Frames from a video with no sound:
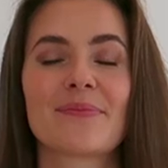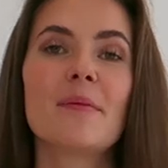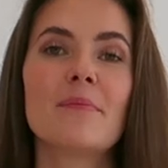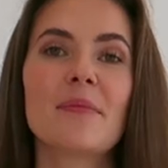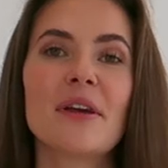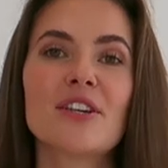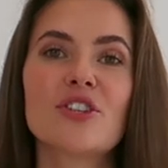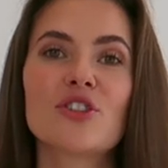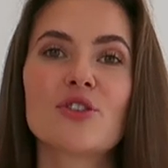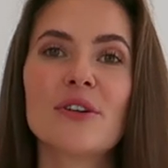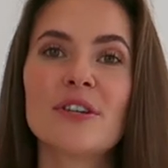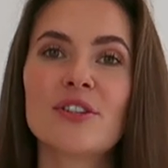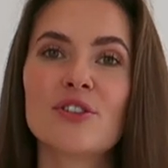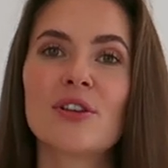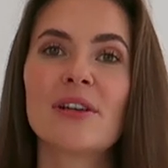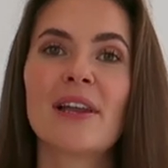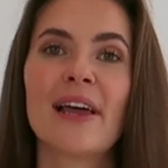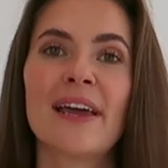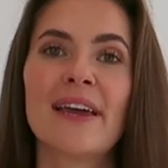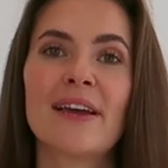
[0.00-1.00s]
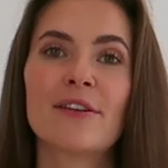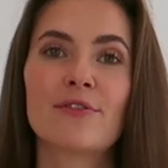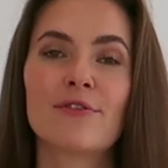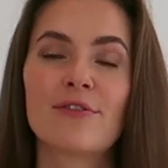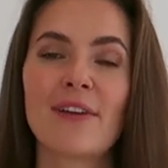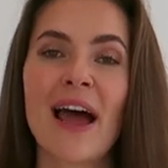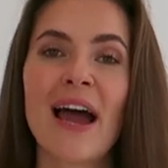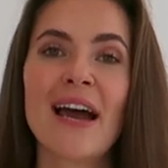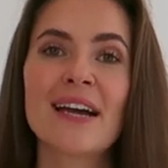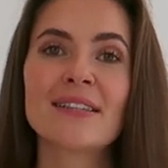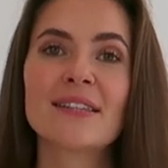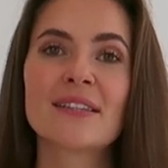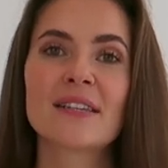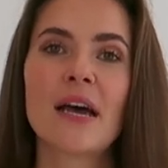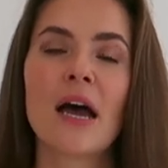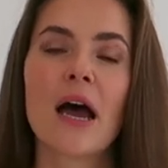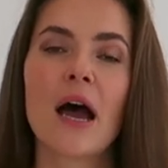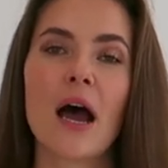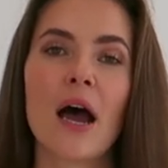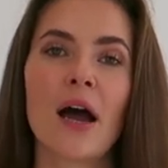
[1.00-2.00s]
Make sure to lay it flat.
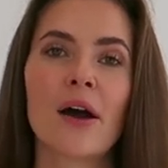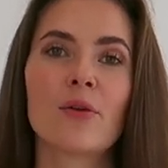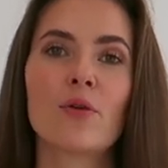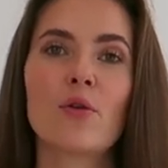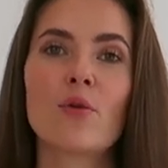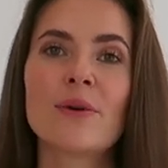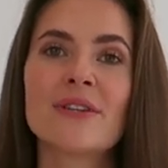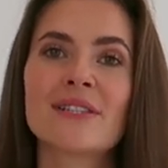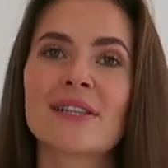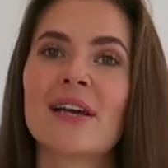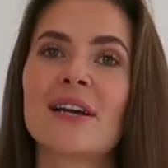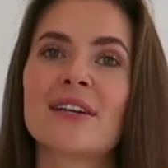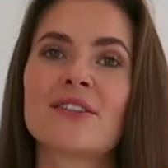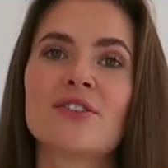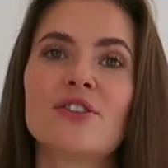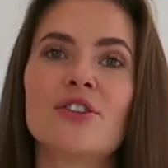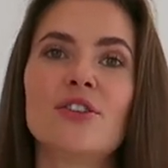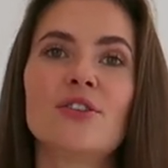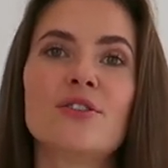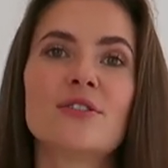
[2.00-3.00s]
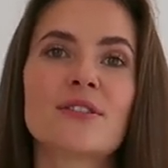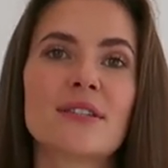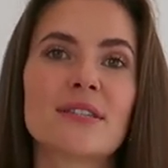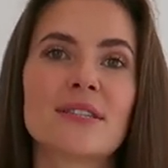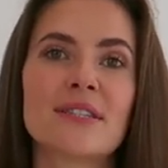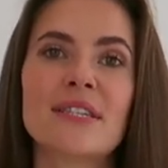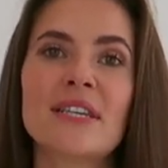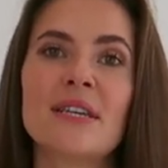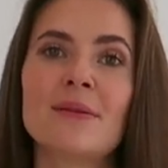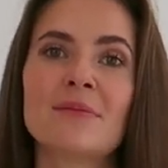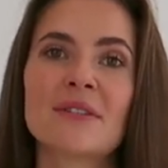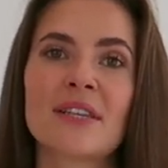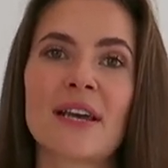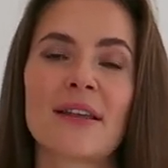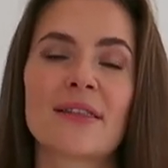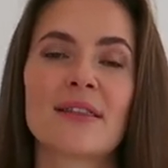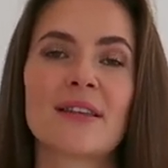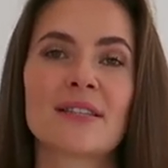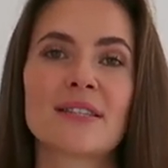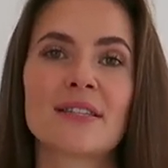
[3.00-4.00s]
I always like to use the seams
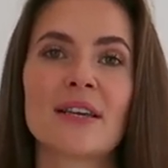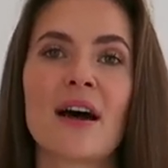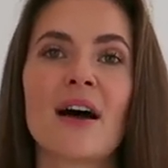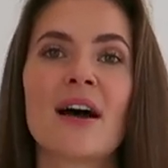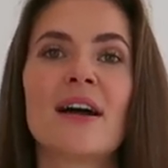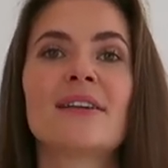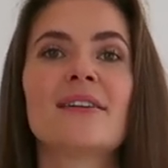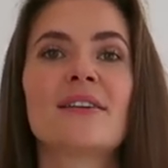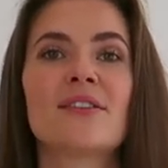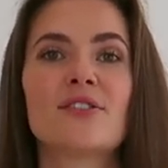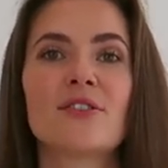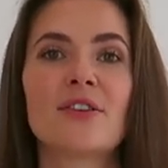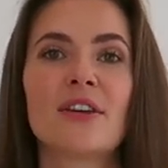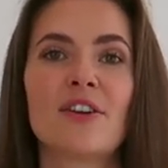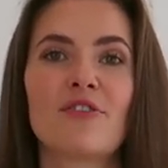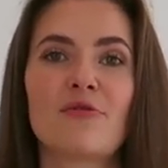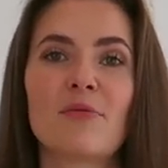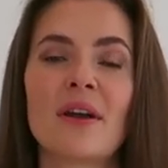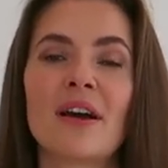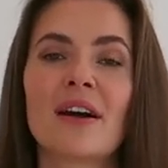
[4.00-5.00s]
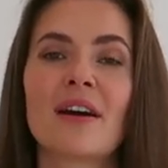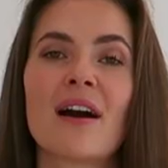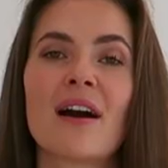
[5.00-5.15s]
at the side to give me a